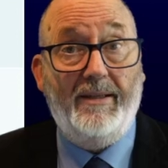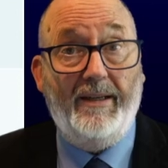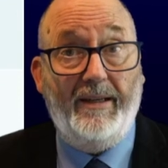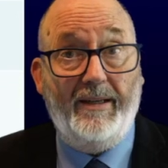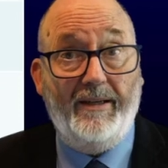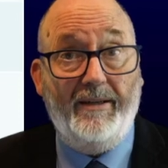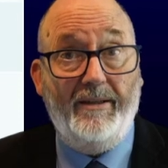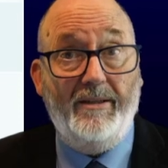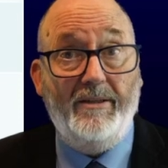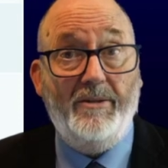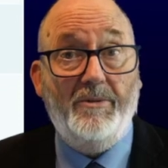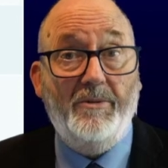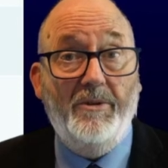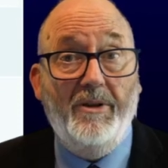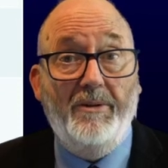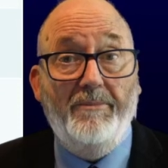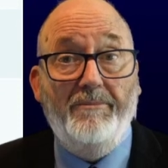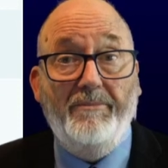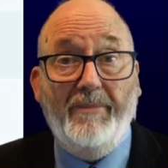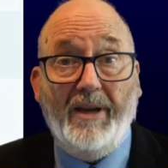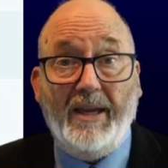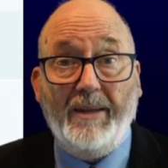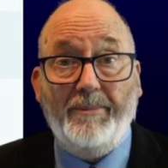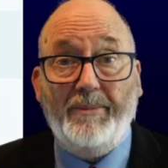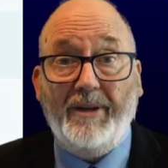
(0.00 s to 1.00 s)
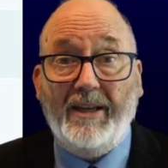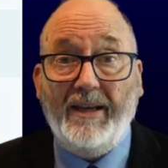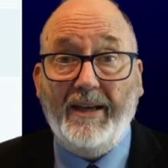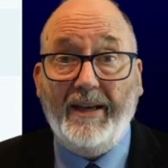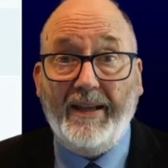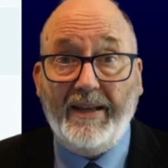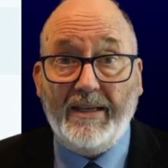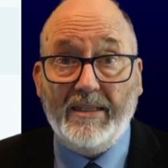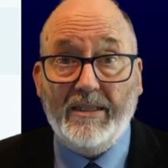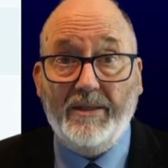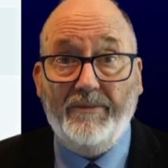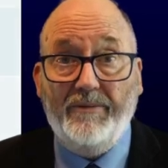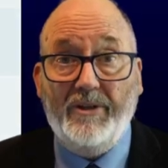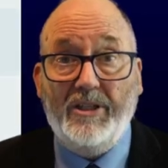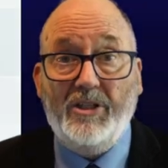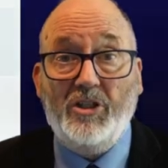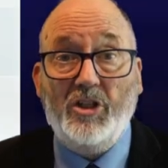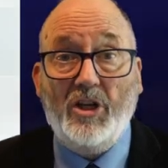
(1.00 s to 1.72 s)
letters may be less of a